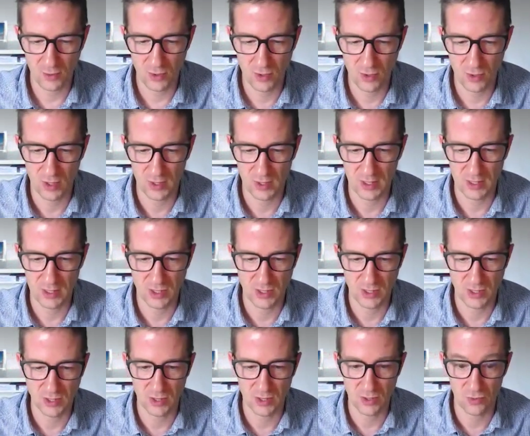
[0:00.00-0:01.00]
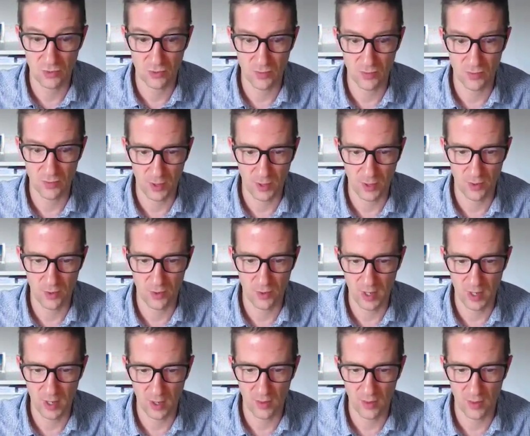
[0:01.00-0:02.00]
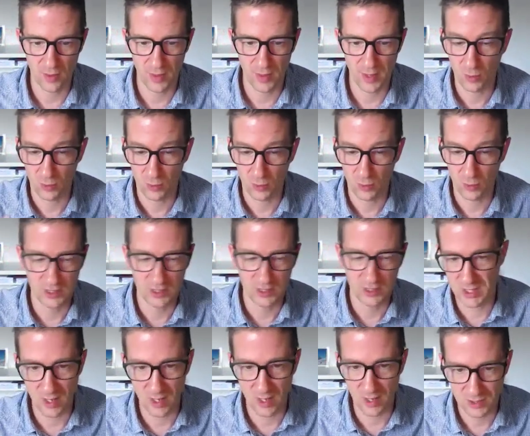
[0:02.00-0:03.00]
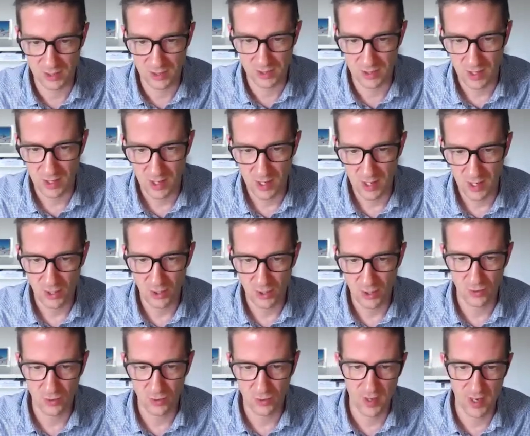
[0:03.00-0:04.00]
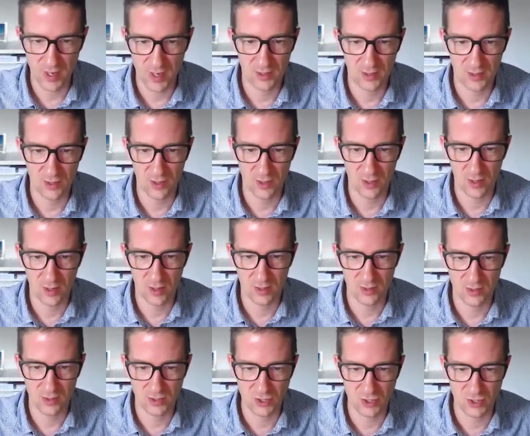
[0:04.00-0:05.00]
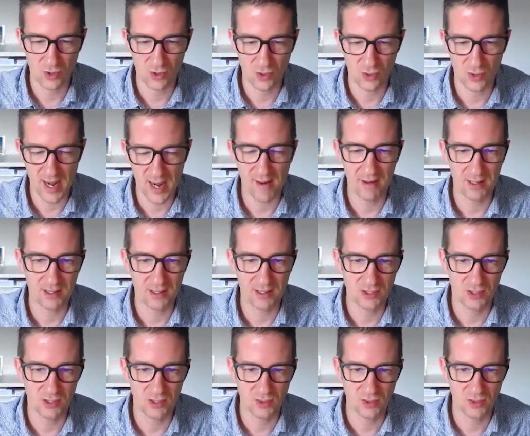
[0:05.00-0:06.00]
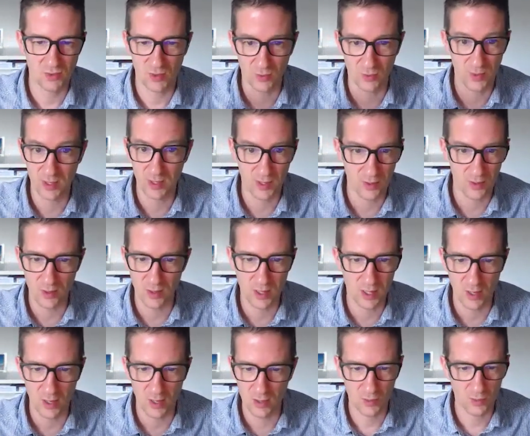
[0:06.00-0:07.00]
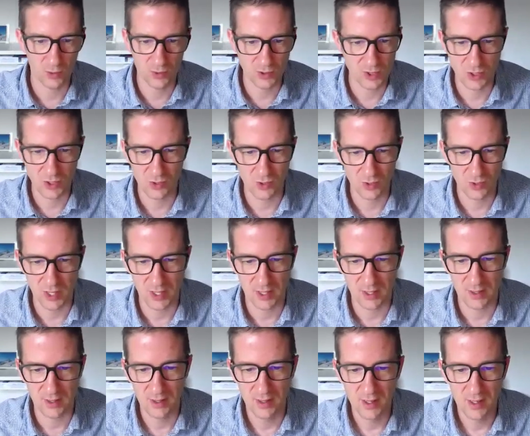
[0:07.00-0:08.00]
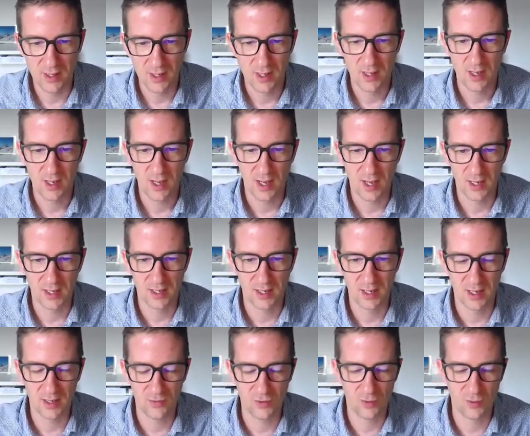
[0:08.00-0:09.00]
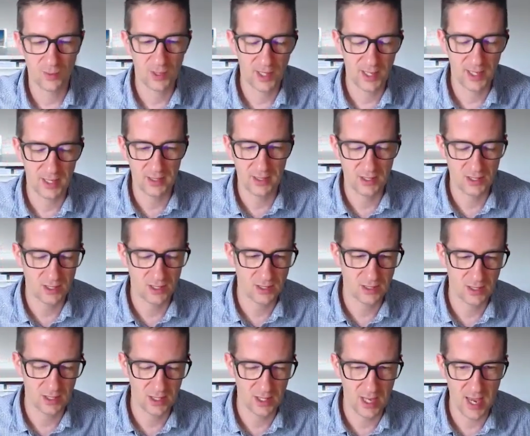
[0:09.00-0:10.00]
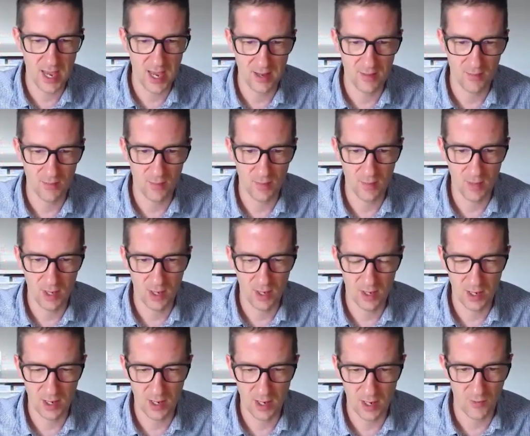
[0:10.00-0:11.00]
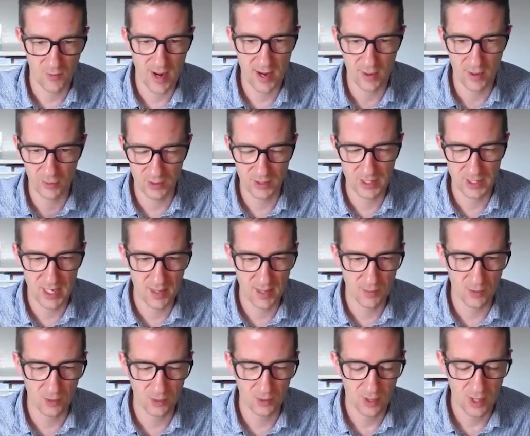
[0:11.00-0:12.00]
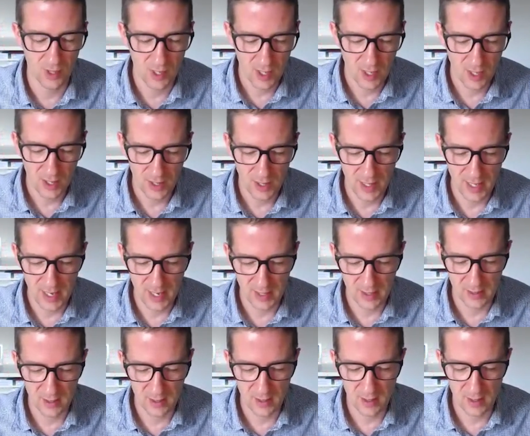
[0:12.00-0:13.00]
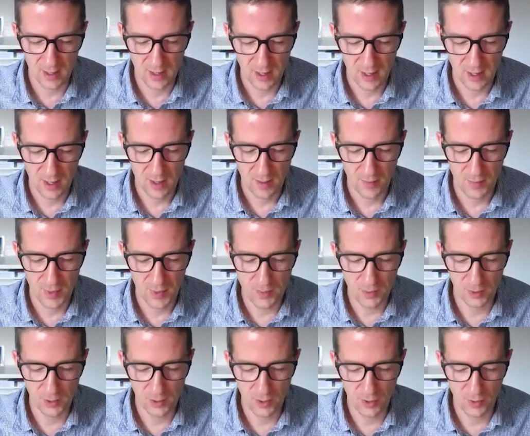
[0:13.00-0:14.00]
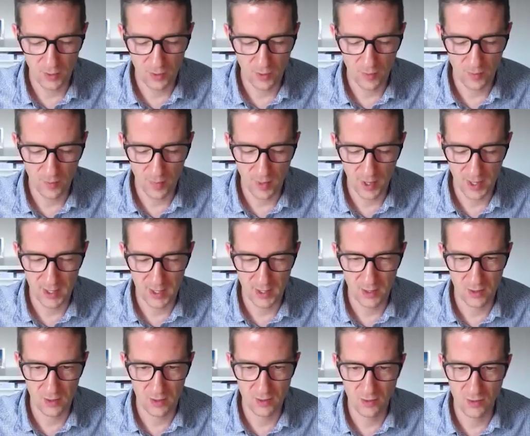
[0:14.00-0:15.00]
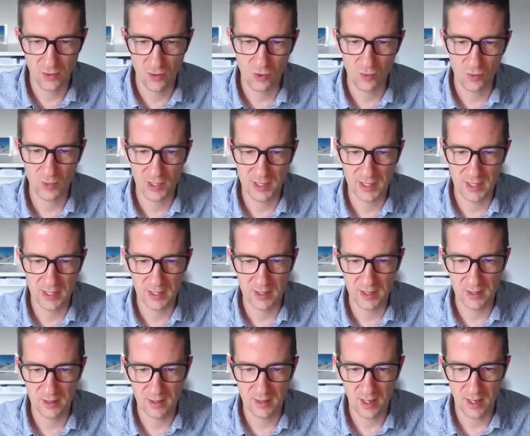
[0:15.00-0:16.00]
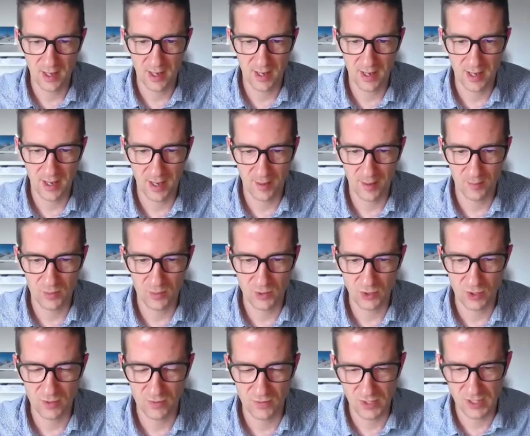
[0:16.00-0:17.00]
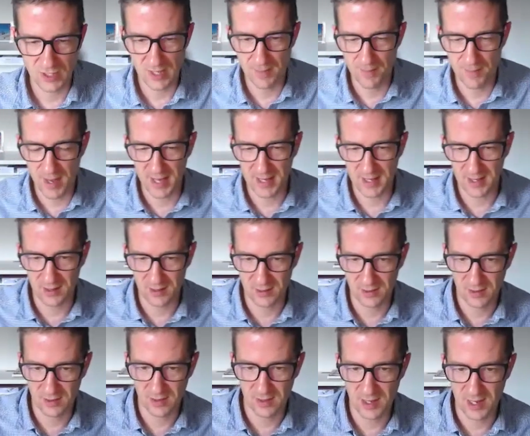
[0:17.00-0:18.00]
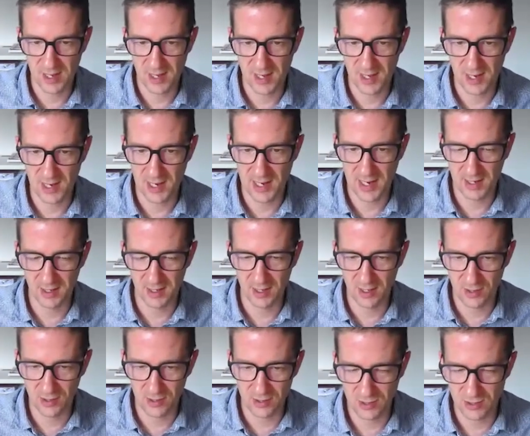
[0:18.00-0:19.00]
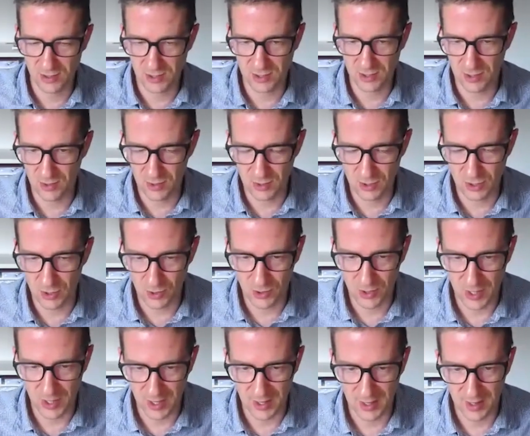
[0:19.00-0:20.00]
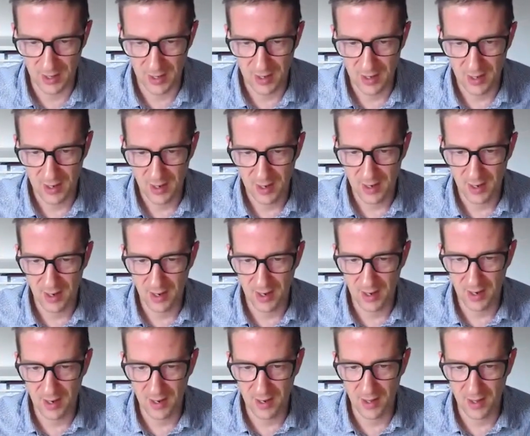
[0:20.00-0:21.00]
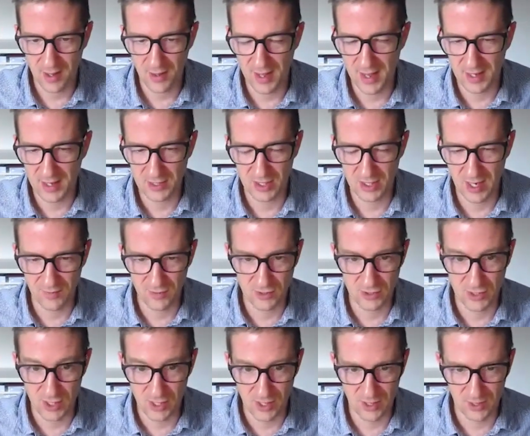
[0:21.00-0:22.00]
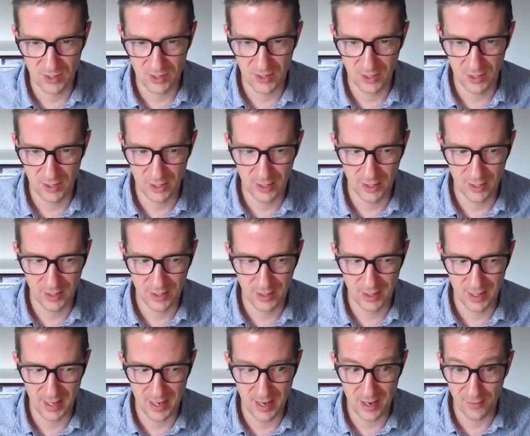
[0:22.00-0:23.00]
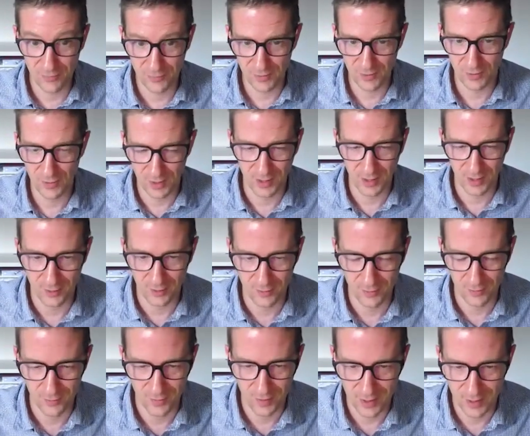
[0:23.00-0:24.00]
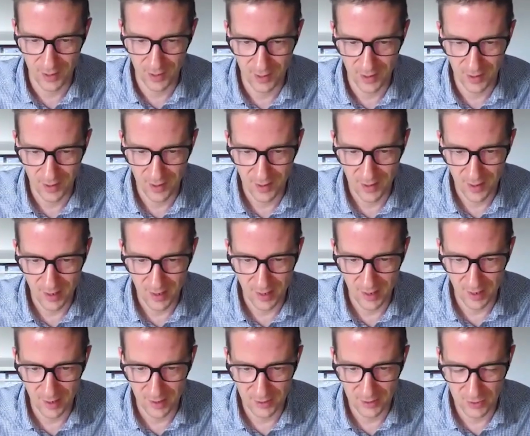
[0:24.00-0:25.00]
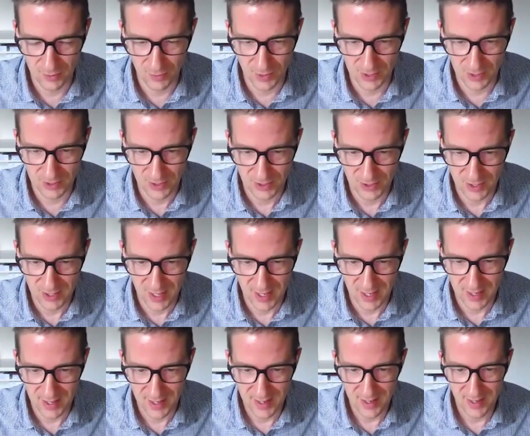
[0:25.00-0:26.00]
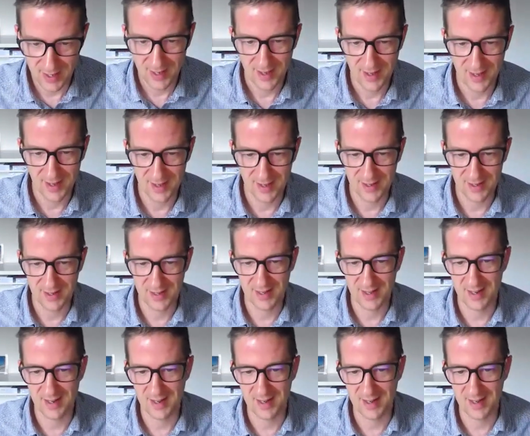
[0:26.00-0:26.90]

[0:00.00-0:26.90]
doing this as a group who they all discuss, you'll find that strong characters will be the only ones talking. And if you're playing this as a game around the table, then people who might normally sort of sit back and let the others do the talking, they actually have a turn and they have to think of something to say. And